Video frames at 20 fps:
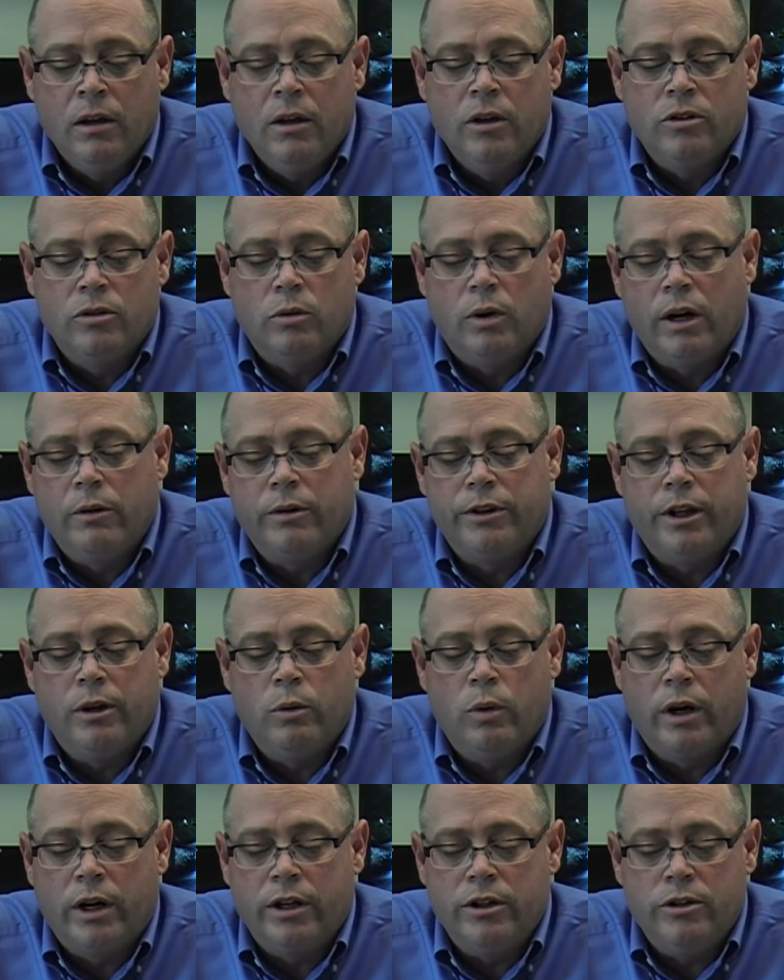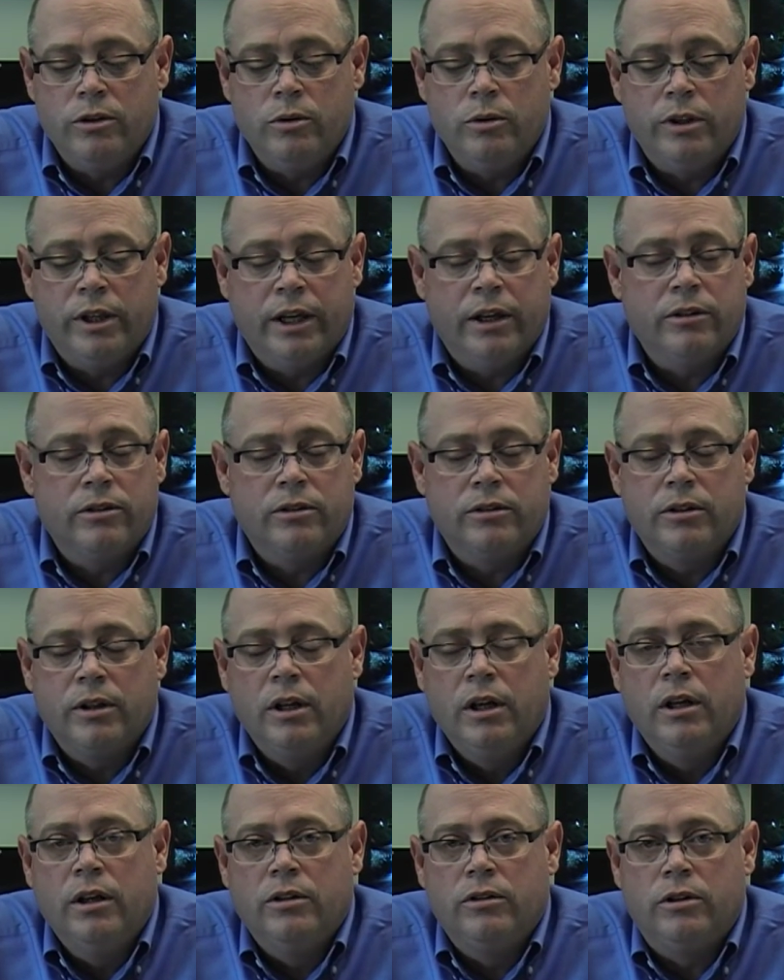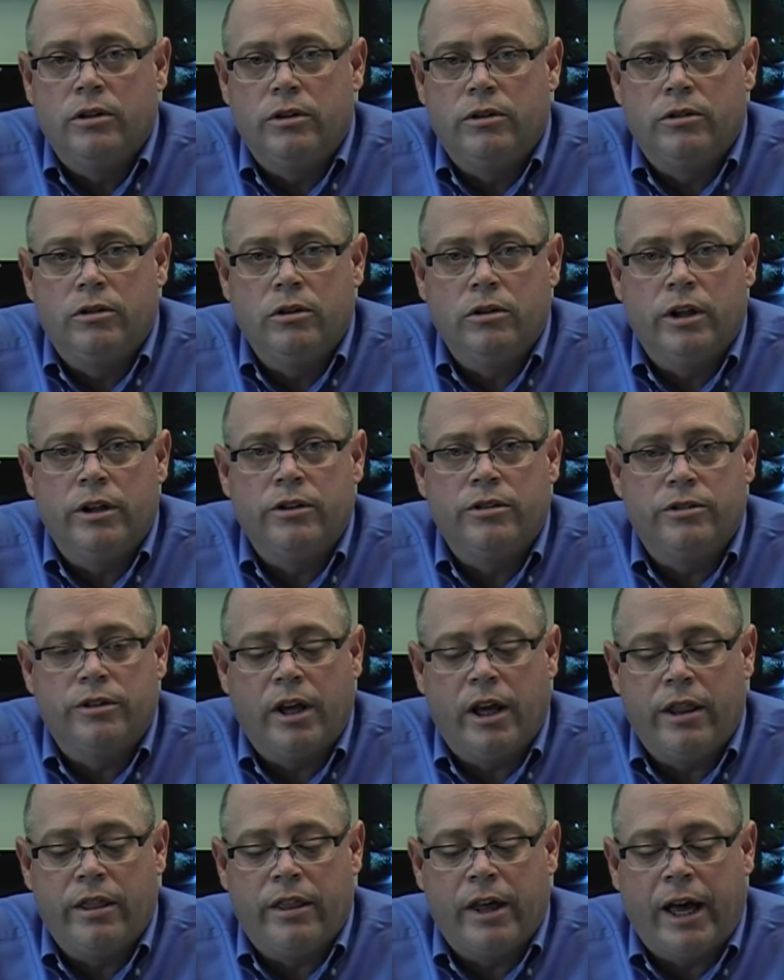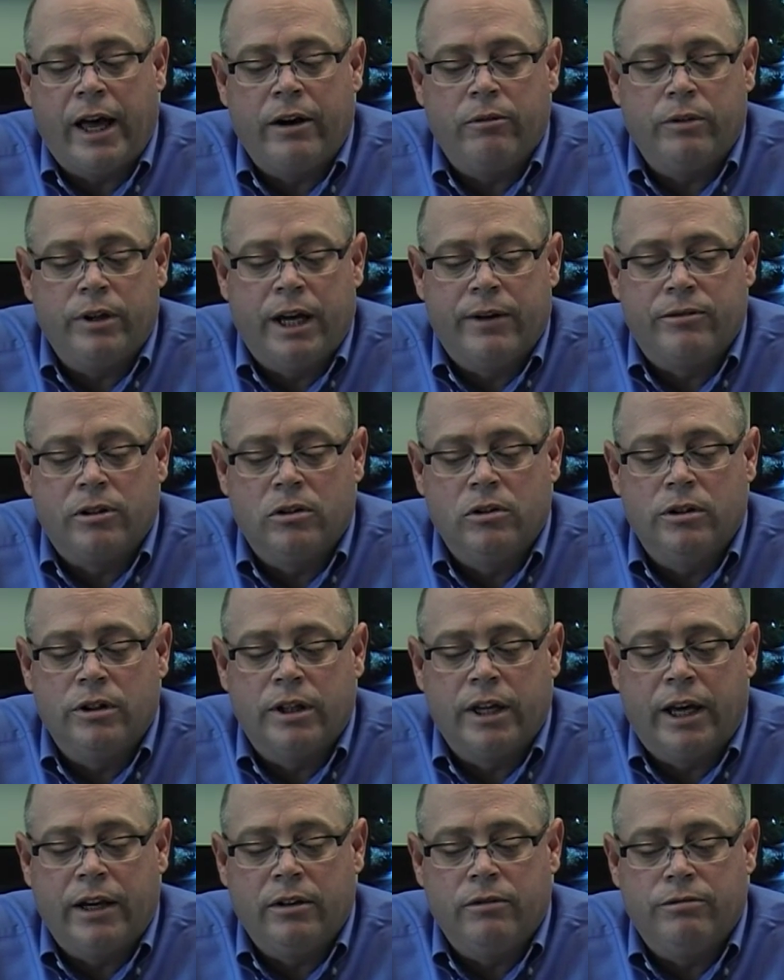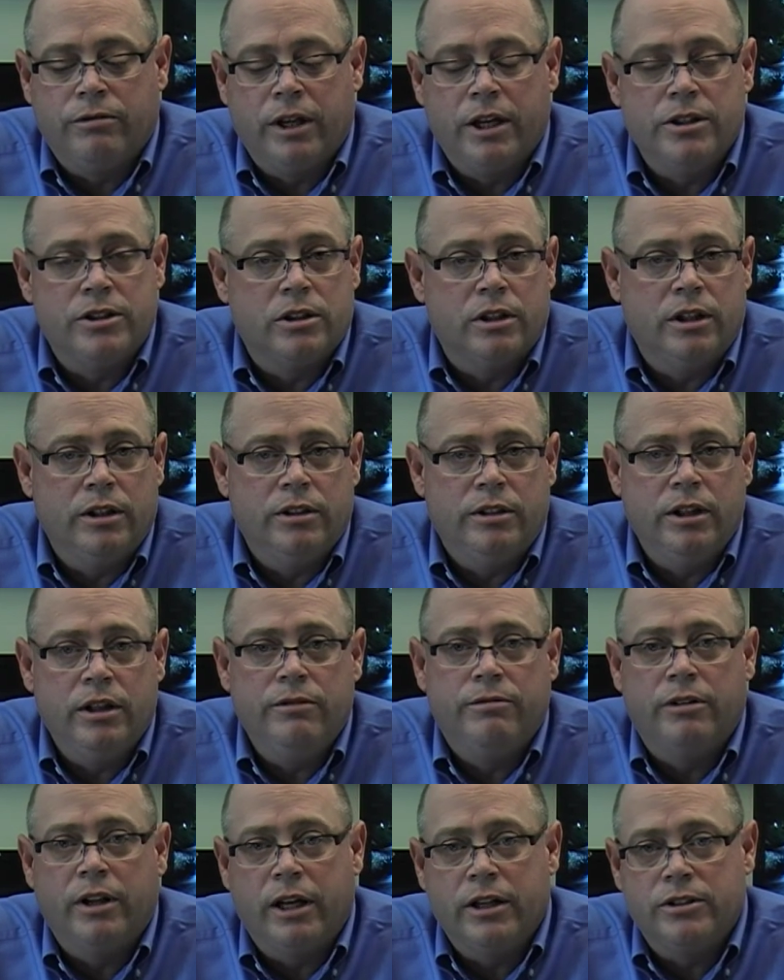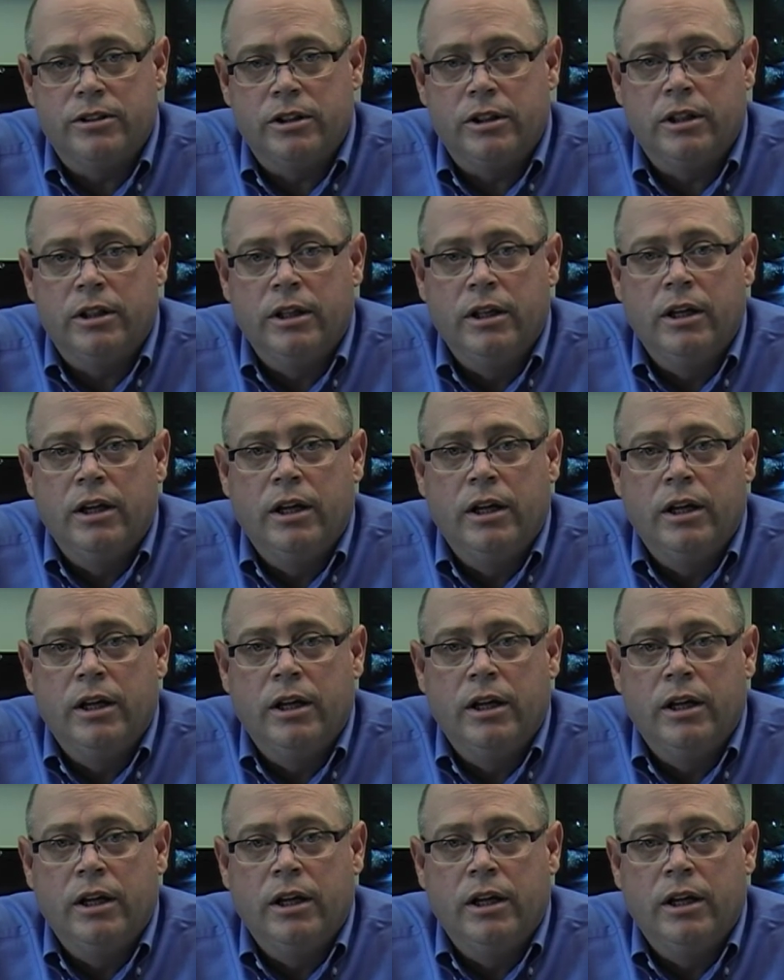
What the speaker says: So why would they want to do this? To understand that, we have to look at inflation and deflation.